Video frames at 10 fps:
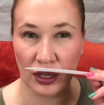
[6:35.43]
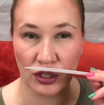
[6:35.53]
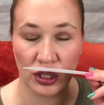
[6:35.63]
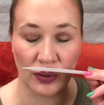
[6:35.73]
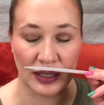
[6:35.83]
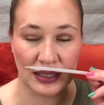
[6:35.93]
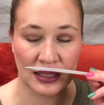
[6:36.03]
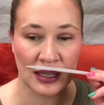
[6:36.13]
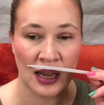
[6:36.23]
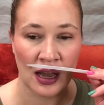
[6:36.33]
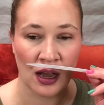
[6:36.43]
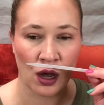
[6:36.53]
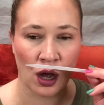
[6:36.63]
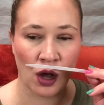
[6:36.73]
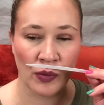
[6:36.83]
So it's
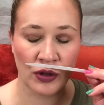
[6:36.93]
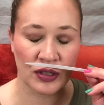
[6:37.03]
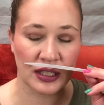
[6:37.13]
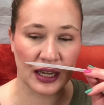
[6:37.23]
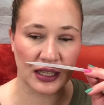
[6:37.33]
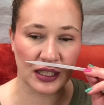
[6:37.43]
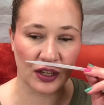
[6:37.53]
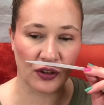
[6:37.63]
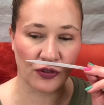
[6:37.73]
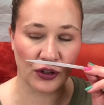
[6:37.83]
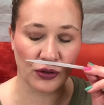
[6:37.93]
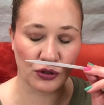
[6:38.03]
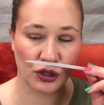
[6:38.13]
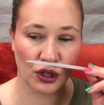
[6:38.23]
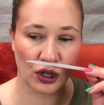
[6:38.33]
almost as if you
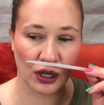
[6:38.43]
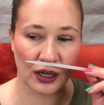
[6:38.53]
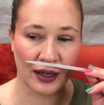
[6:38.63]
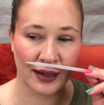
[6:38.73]
took,